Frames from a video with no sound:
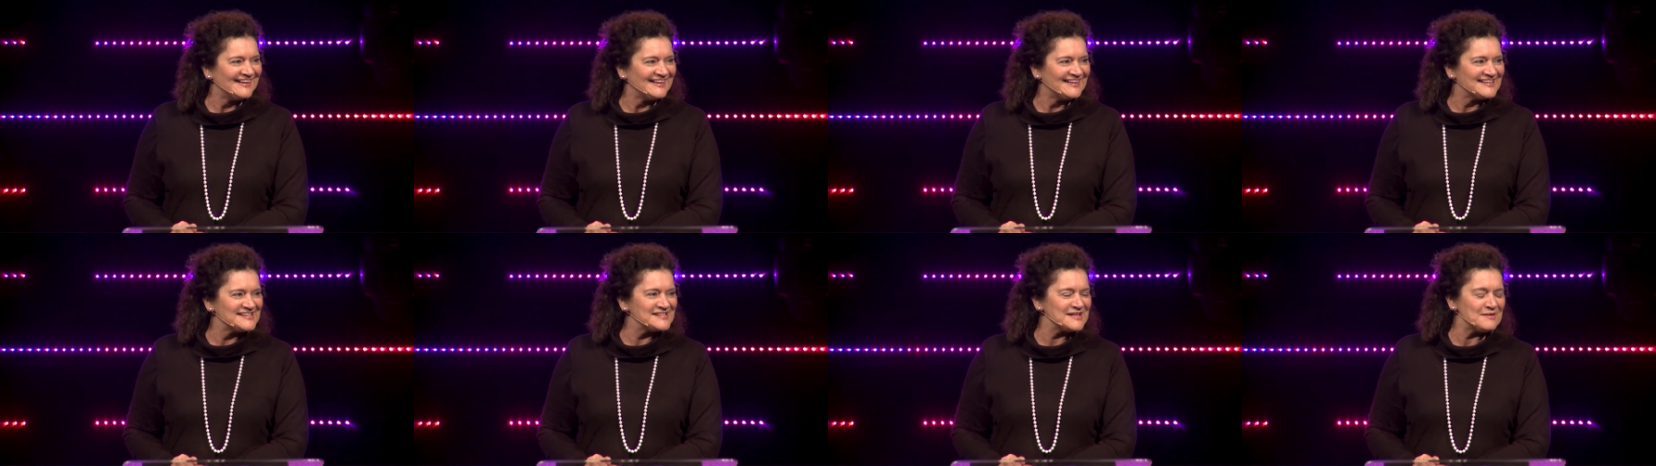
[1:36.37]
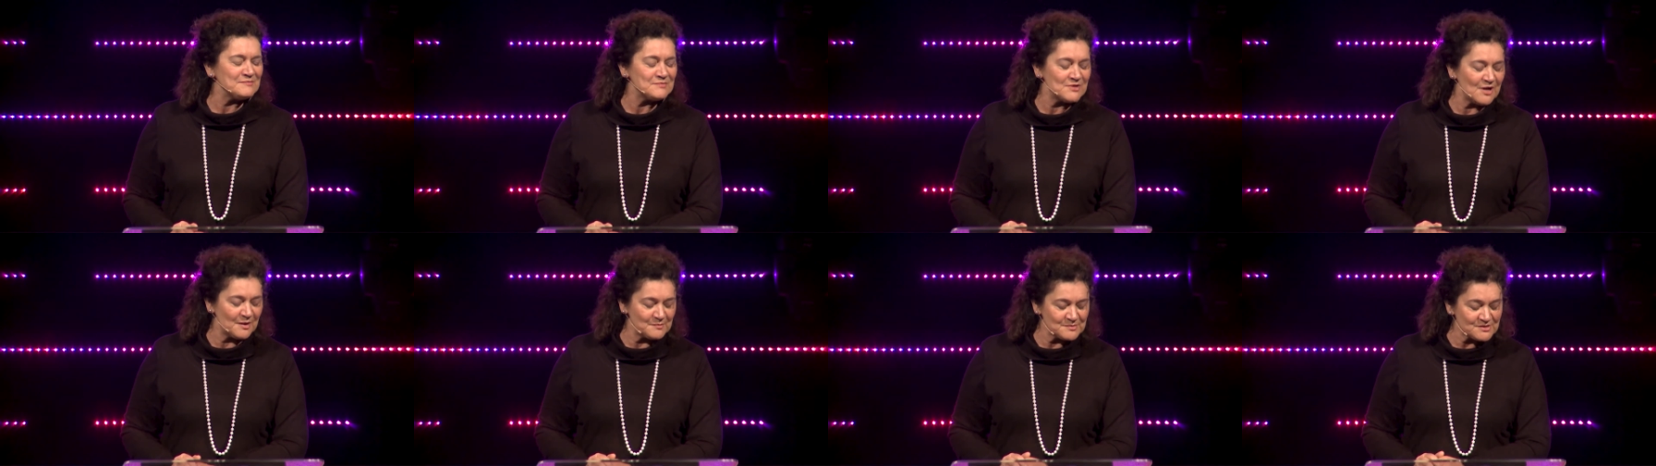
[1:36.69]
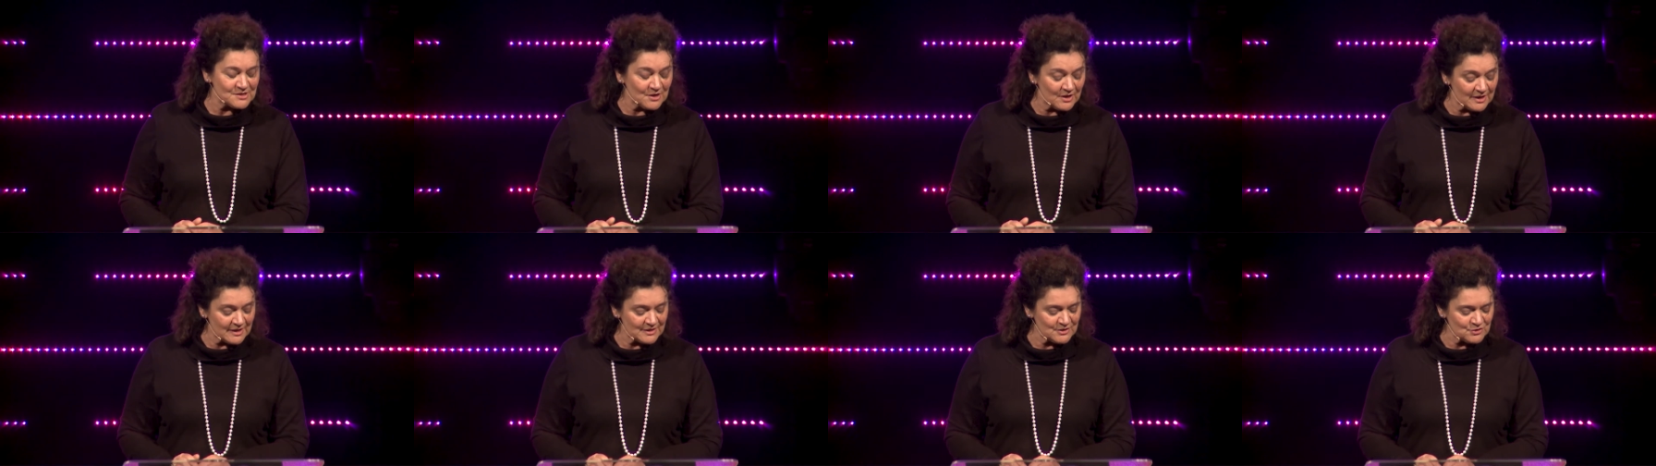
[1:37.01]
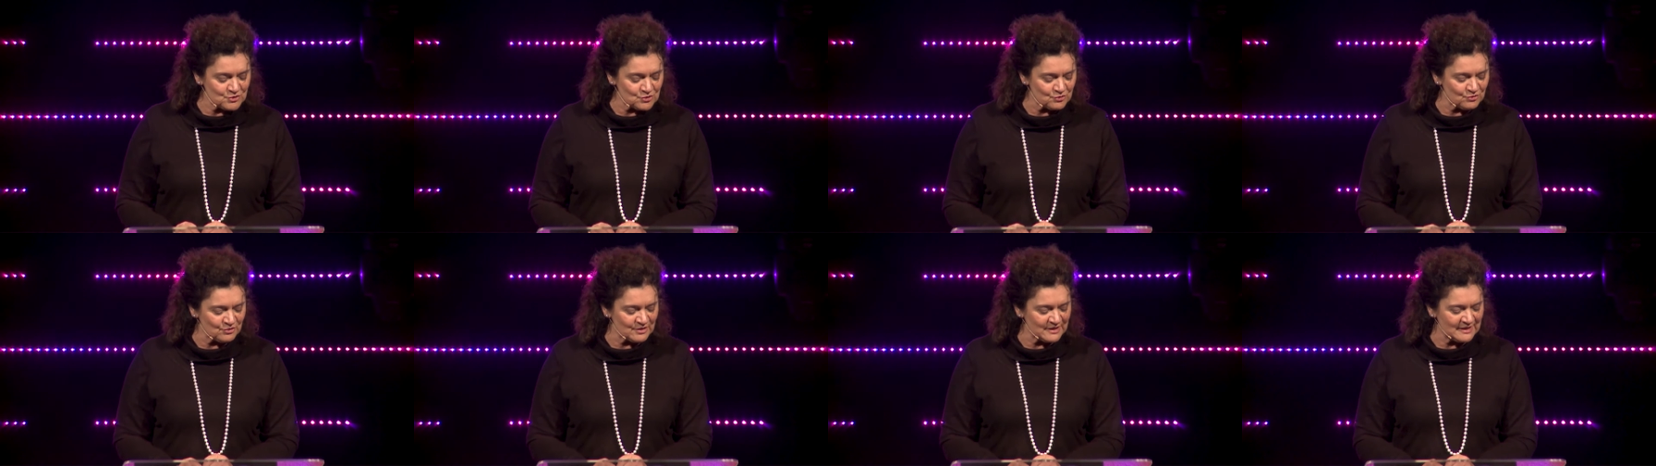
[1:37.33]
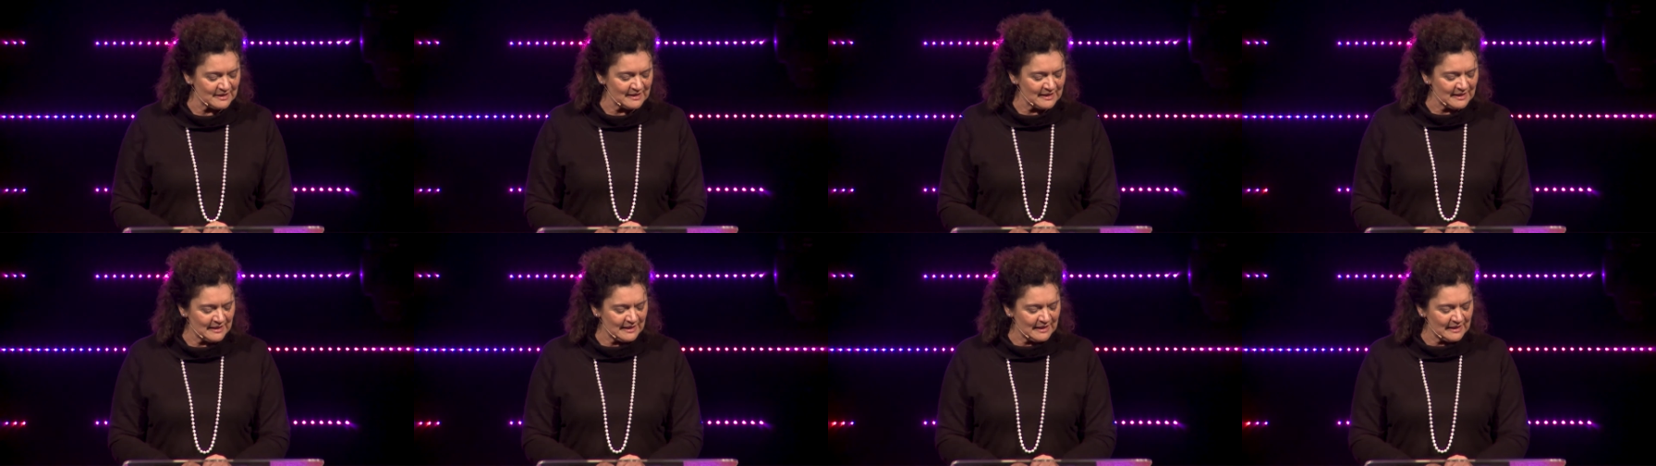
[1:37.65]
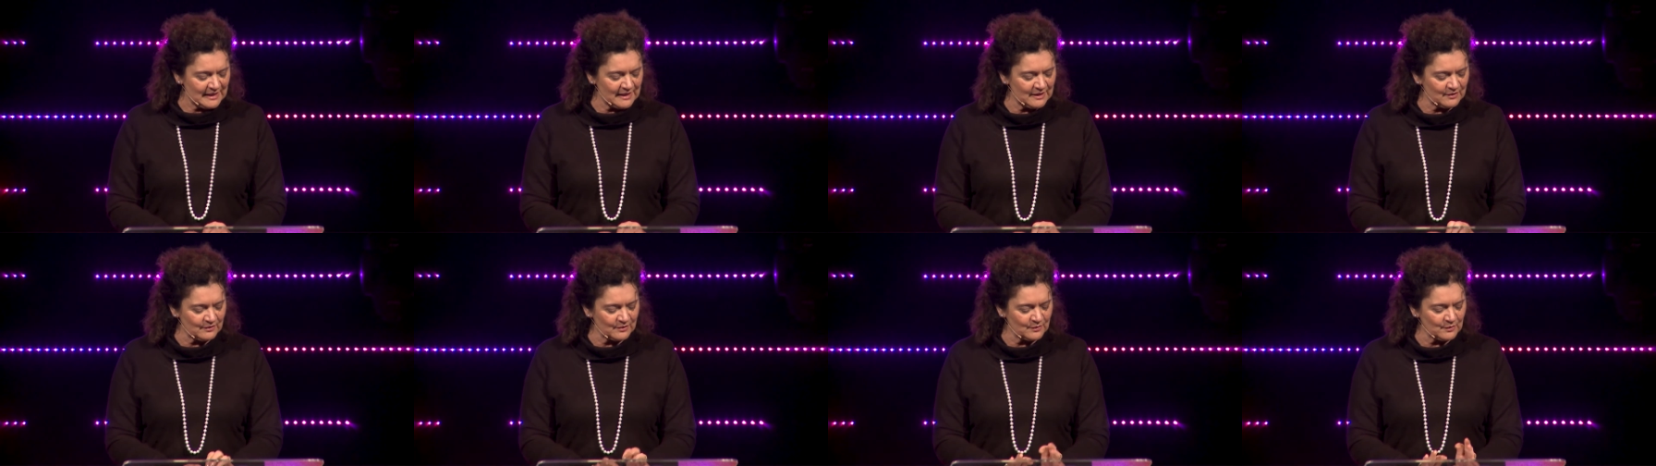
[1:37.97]
Sometimes I enjoy
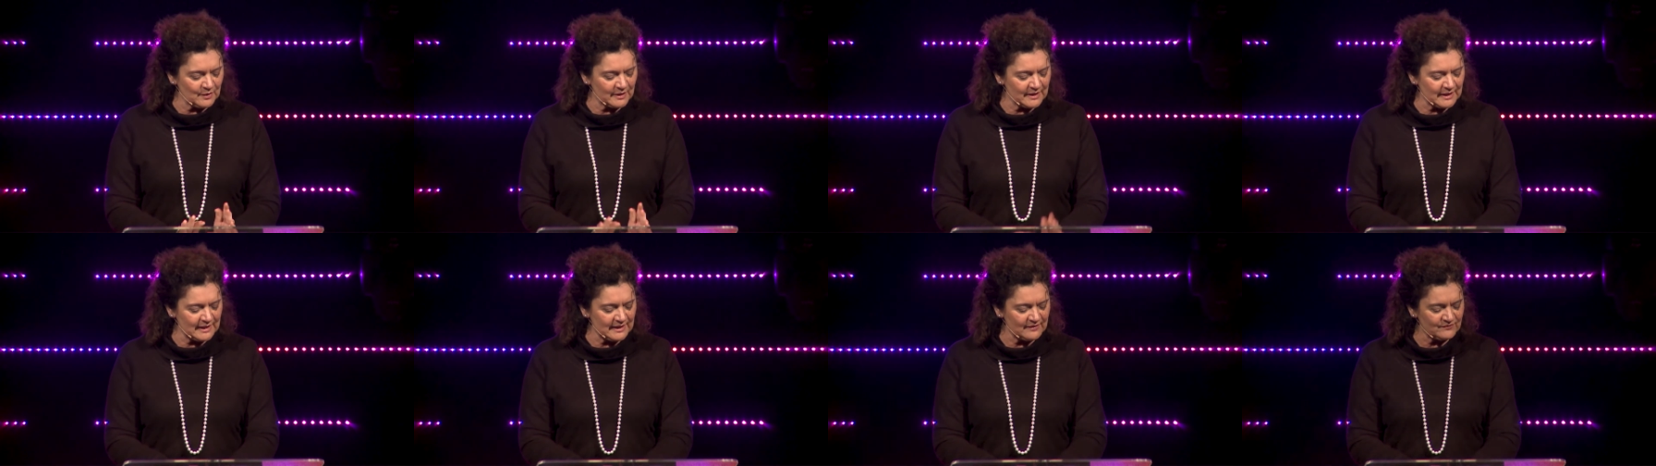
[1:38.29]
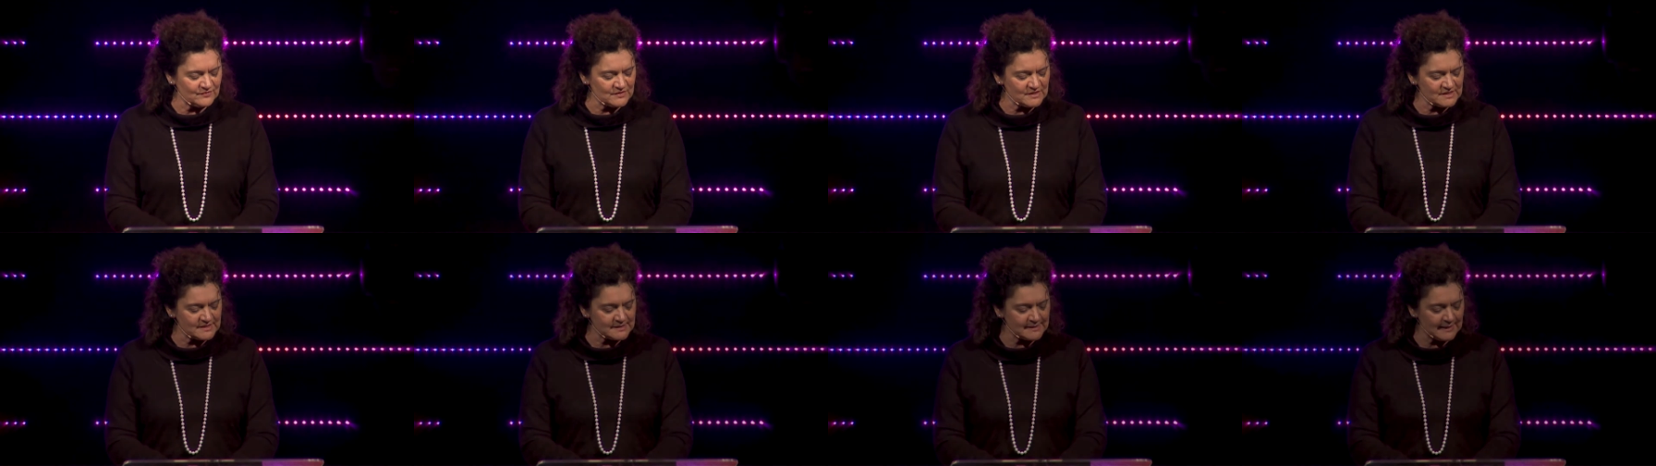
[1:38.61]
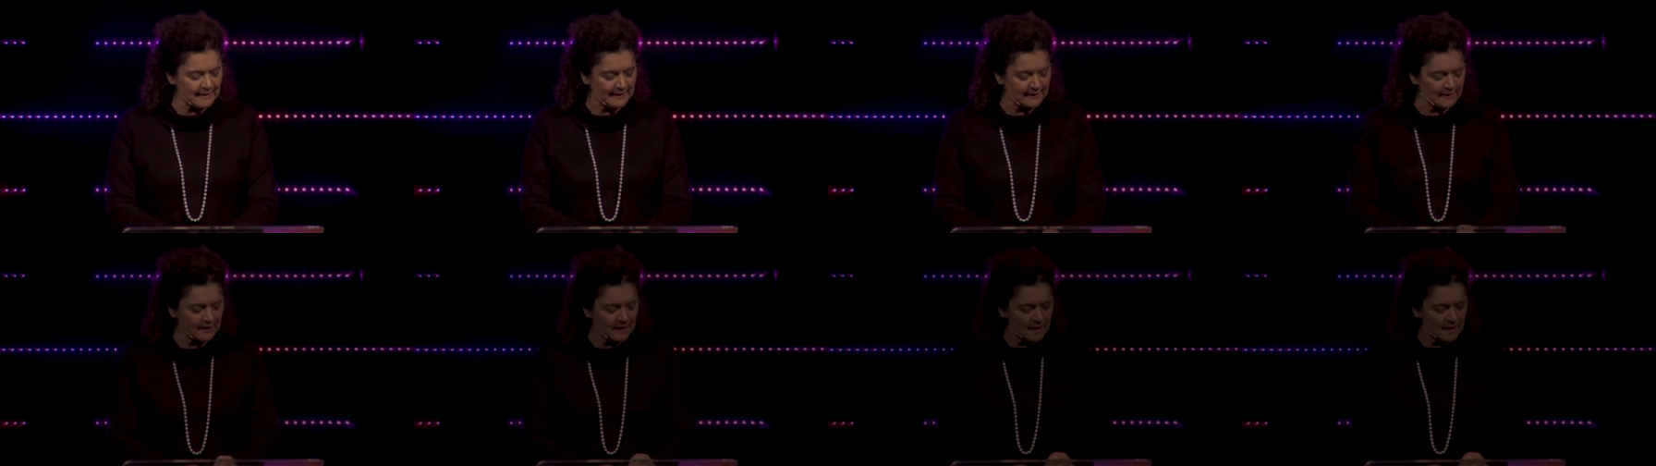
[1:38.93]
hearing what I have to say.